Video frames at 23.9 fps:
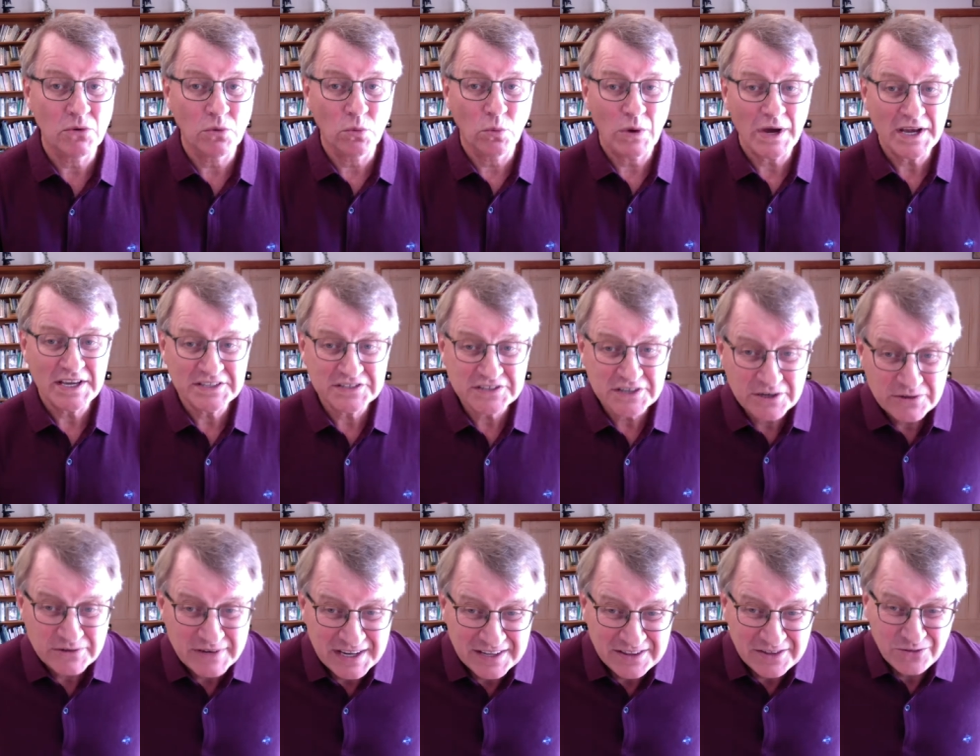Weight
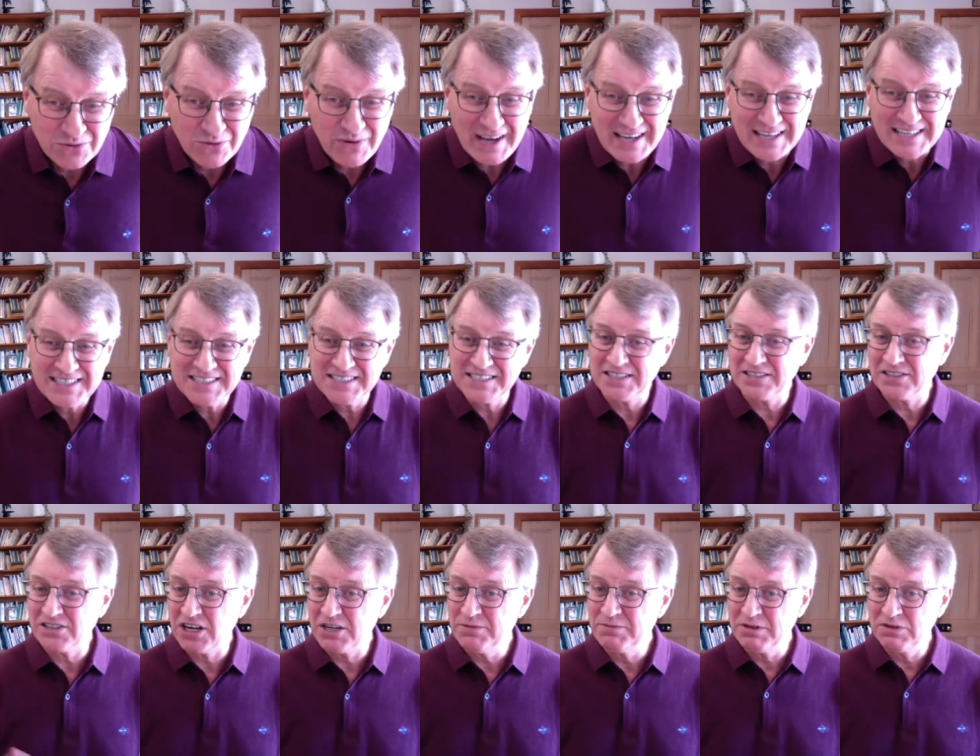around the waist,
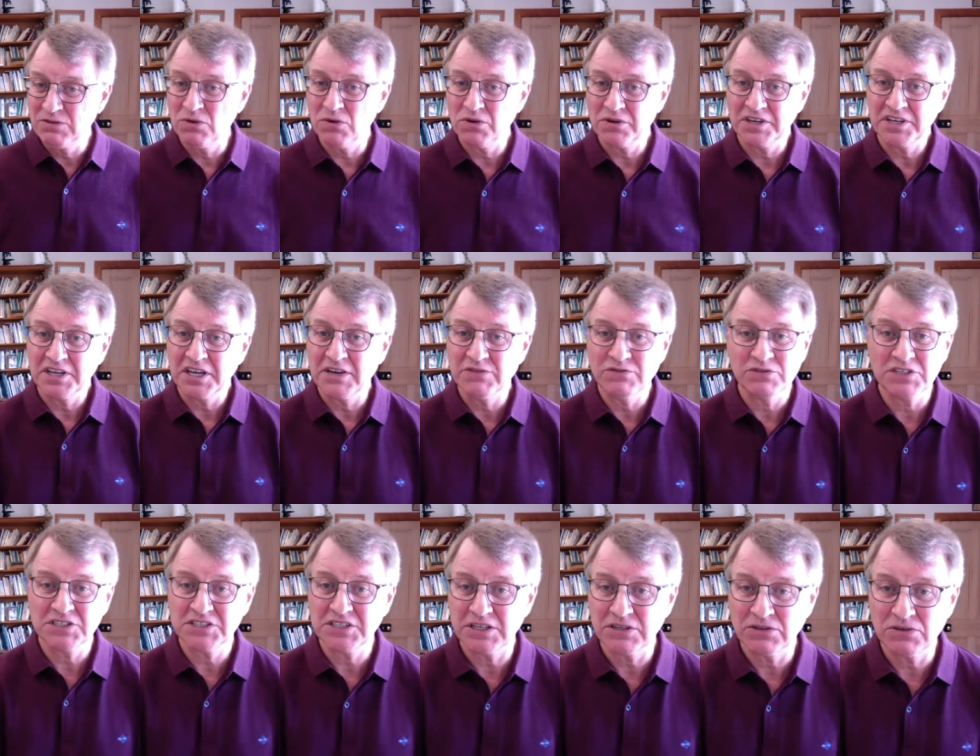I'd be walking every
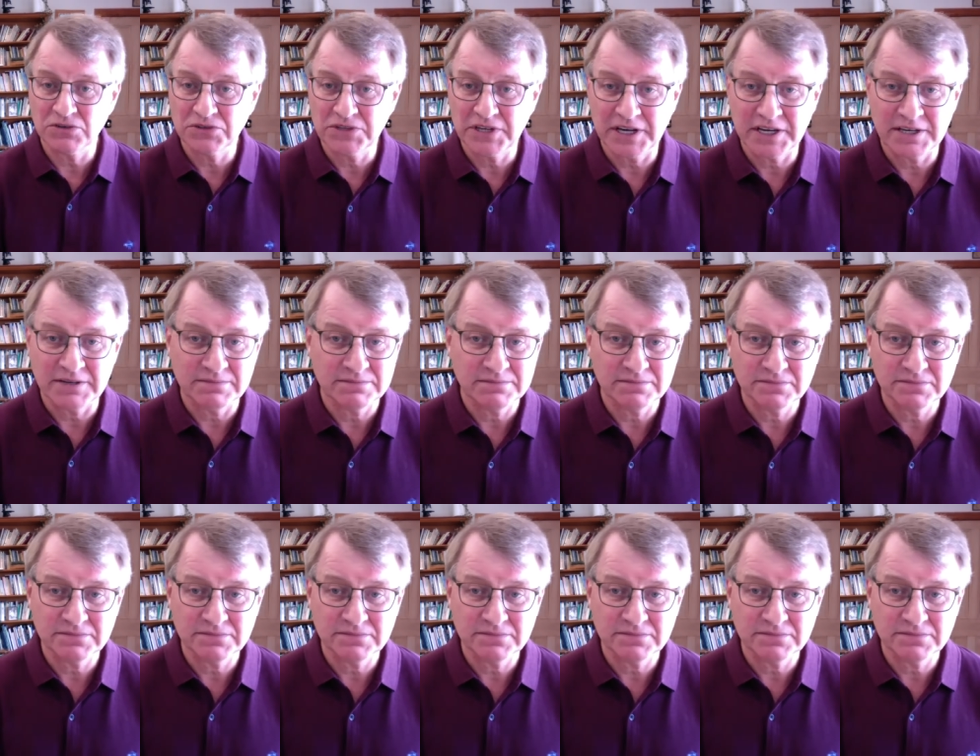single day